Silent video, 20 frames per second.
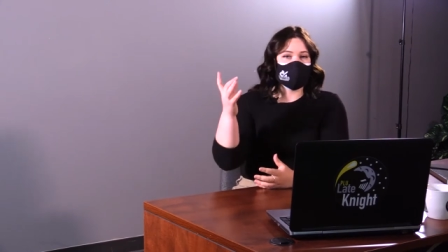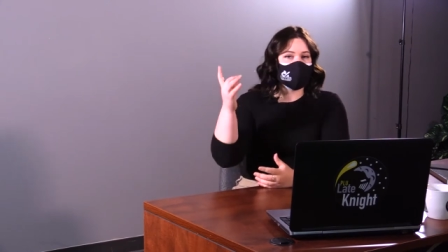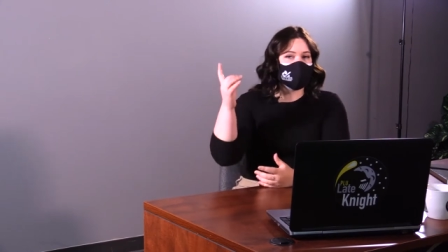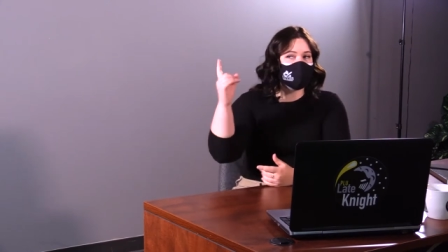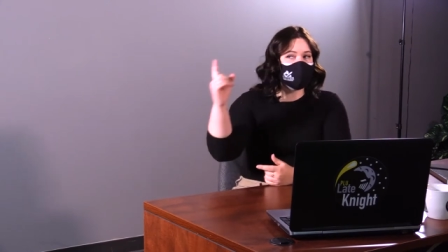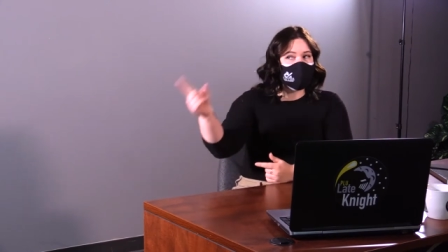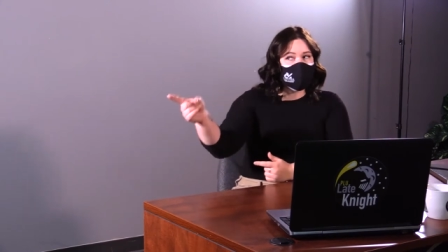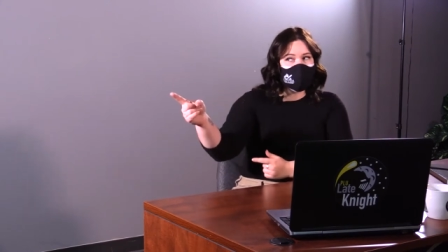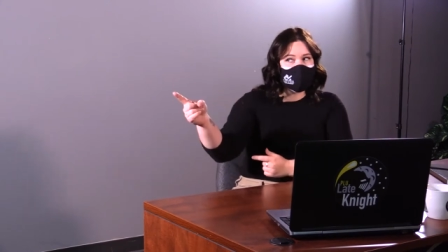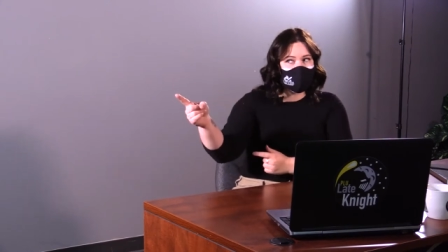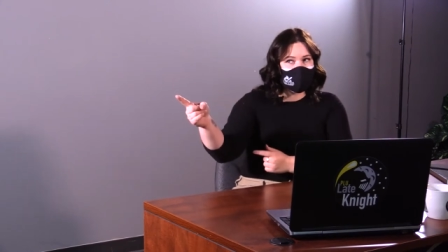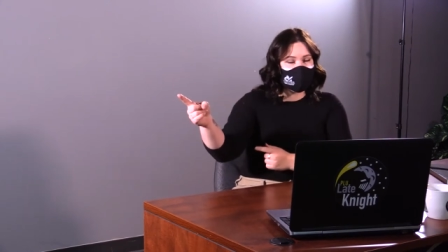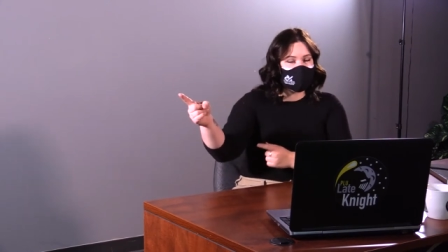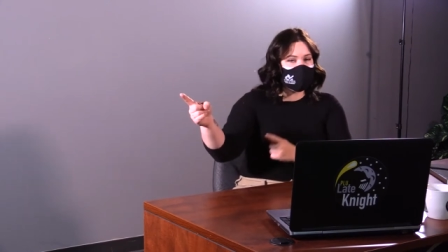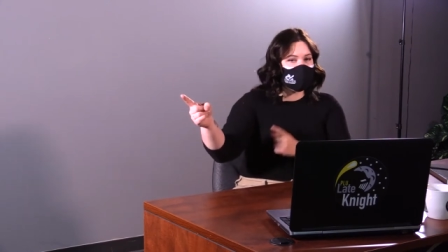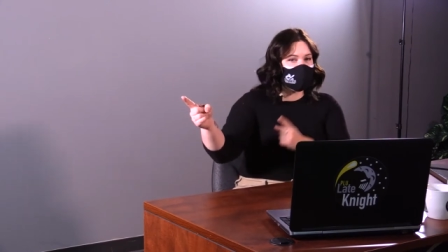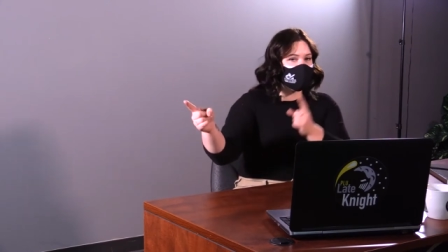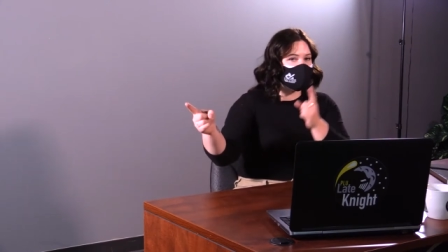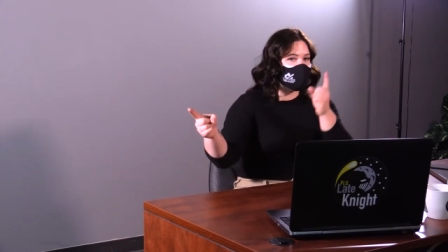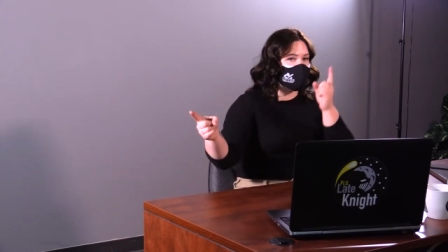You get a
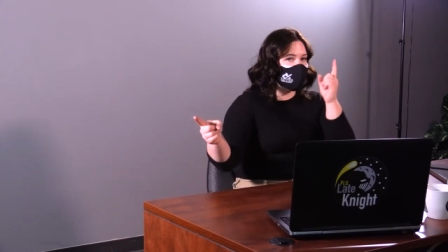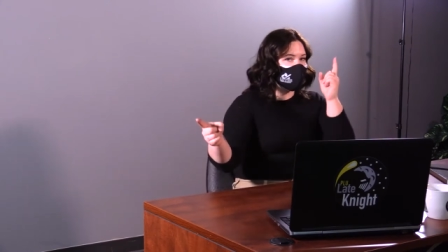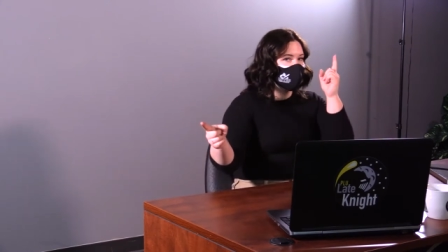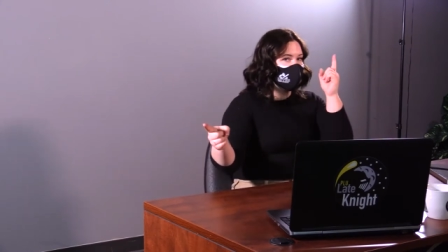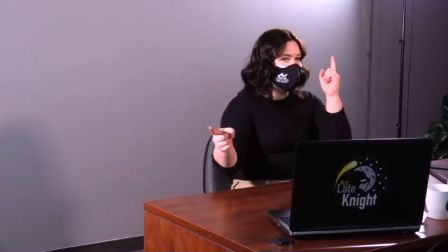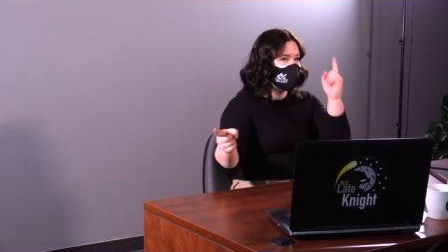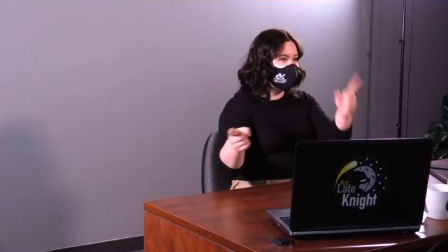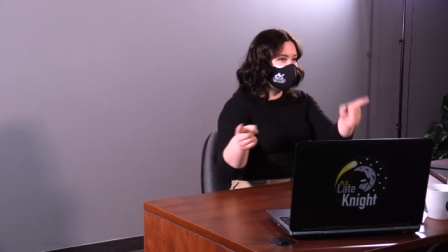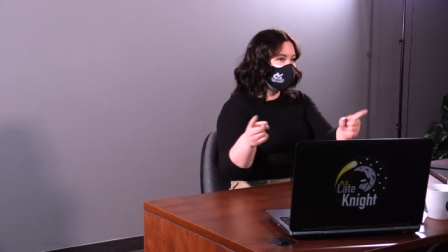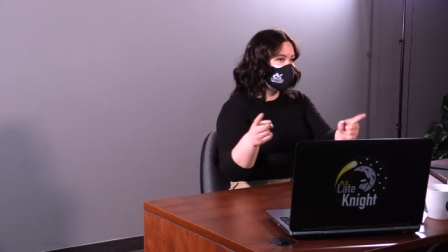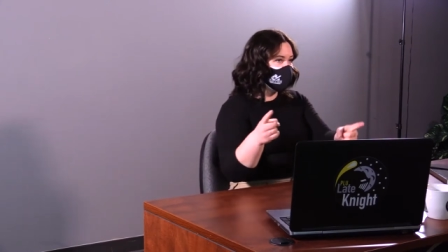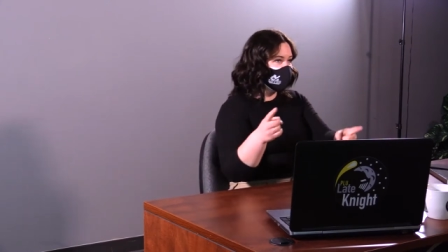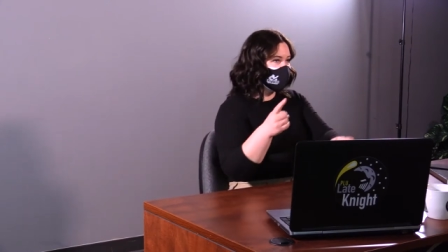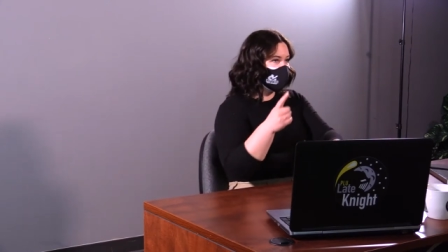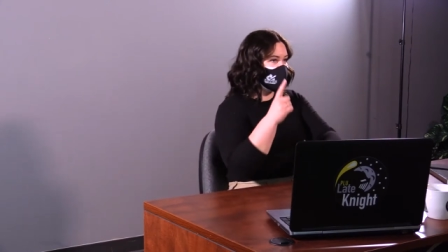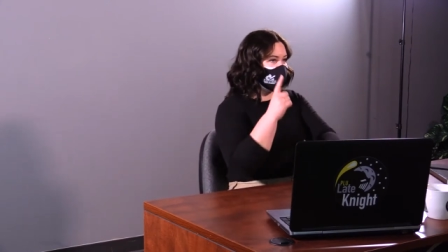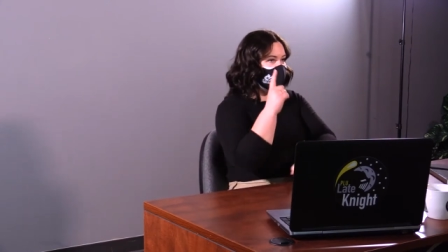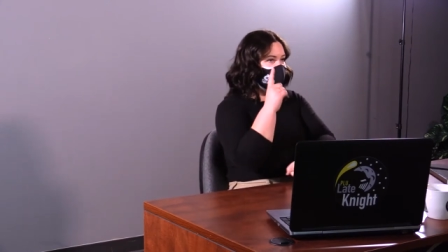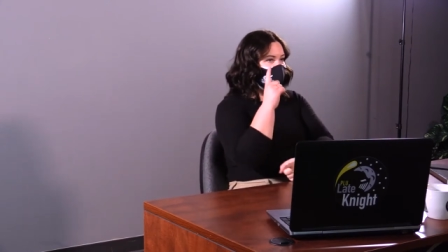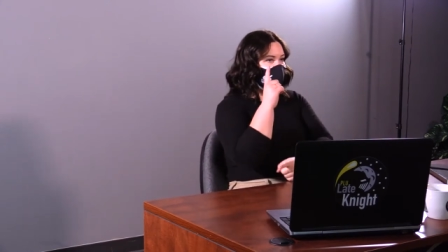car, you get a
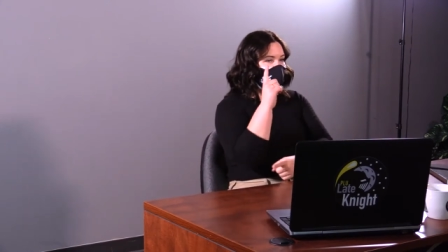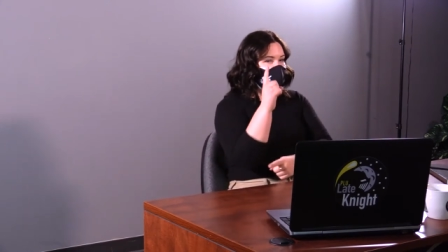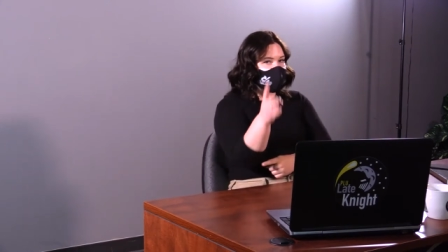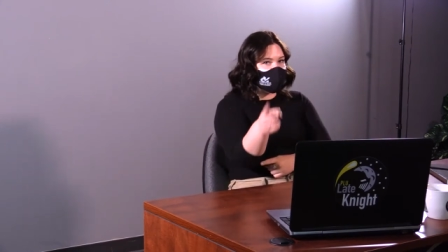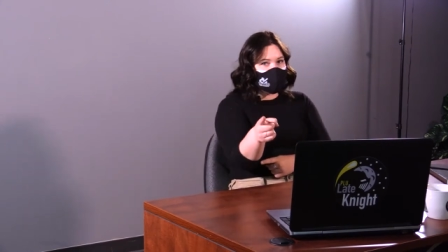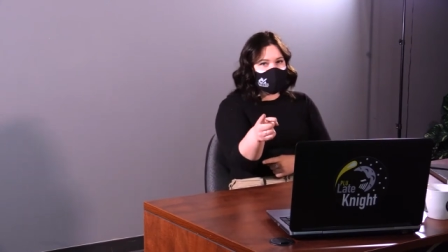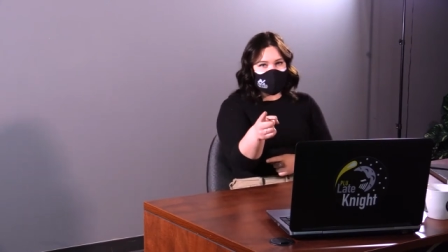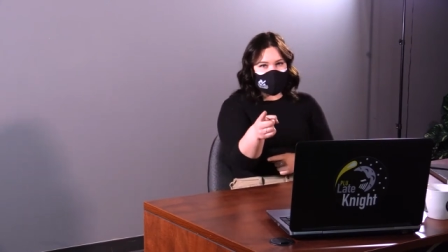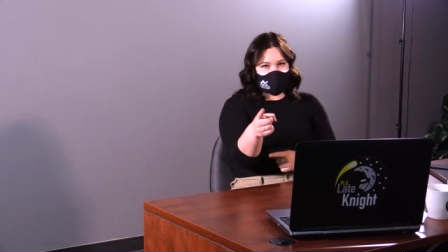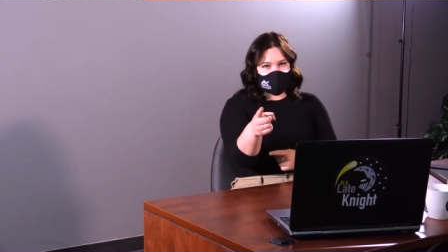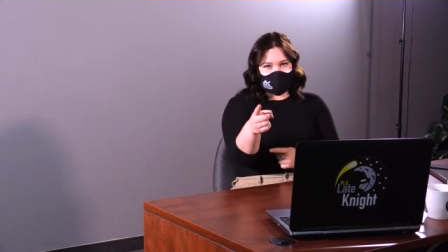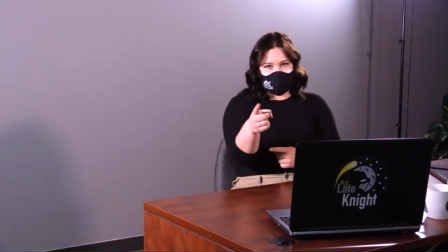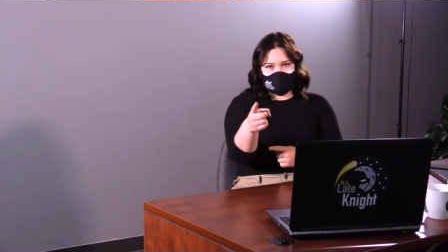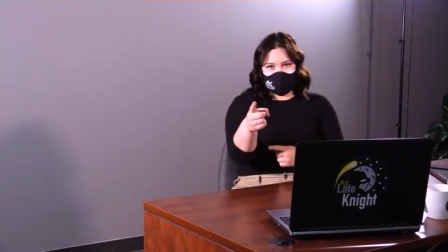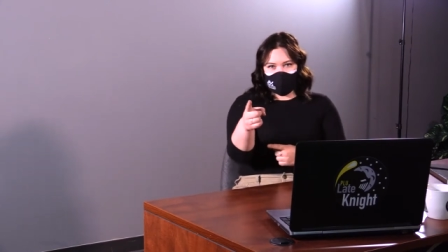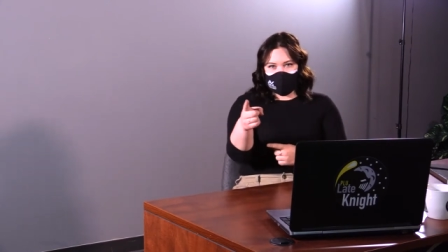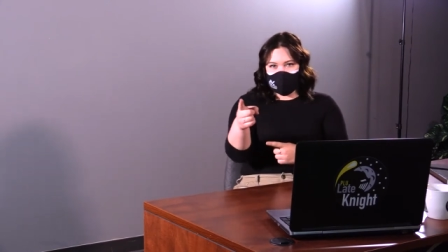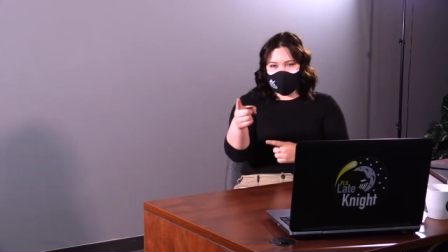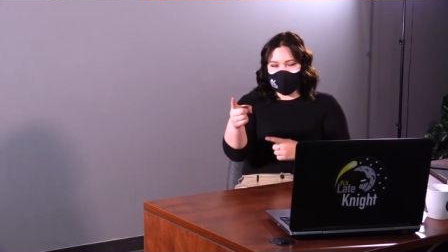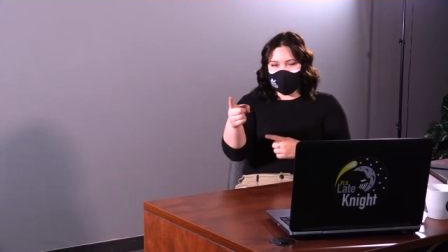car, you get a
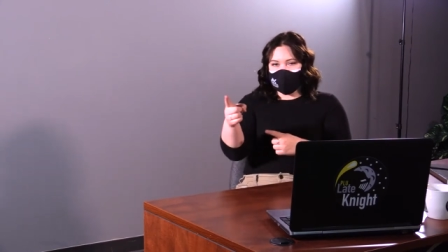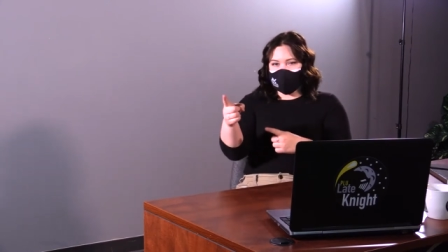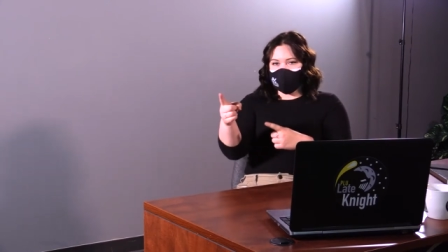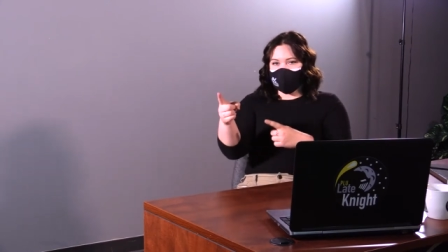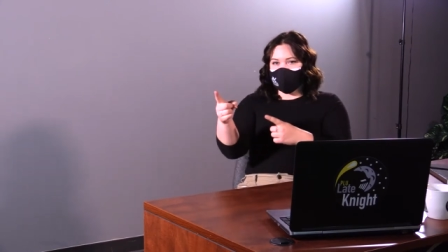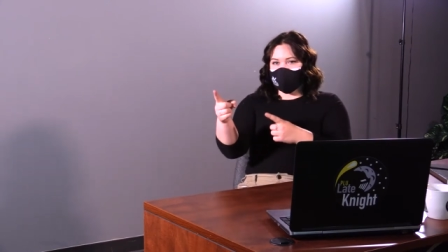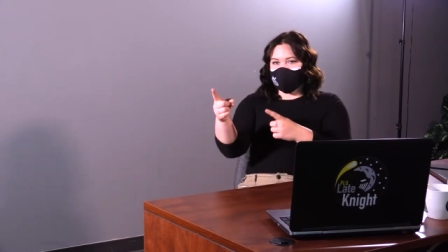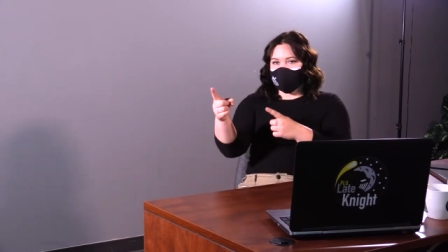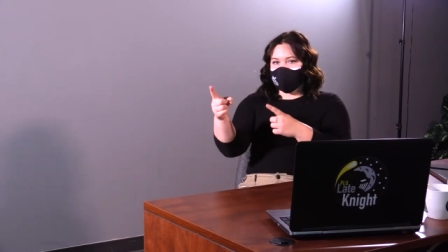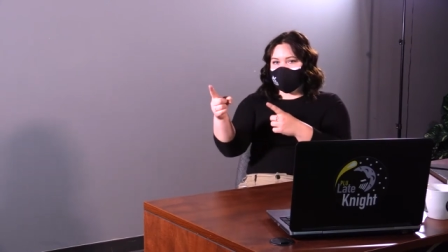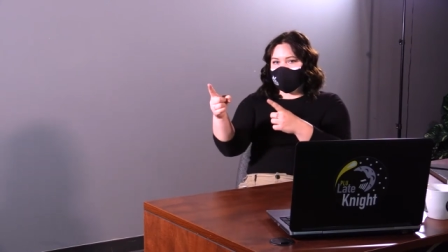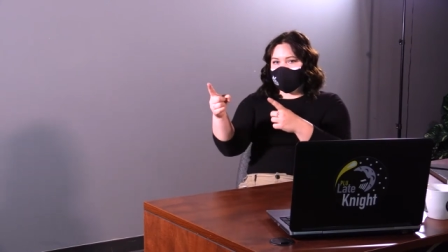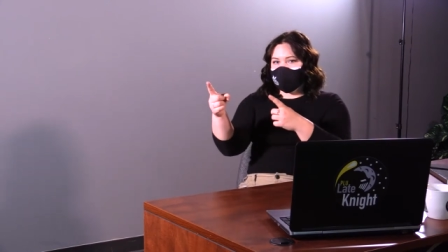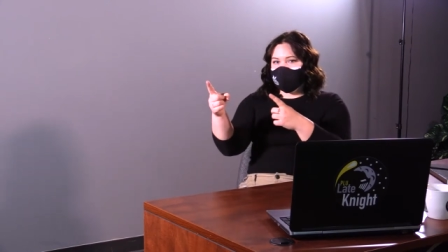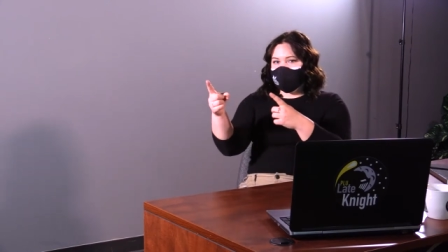car.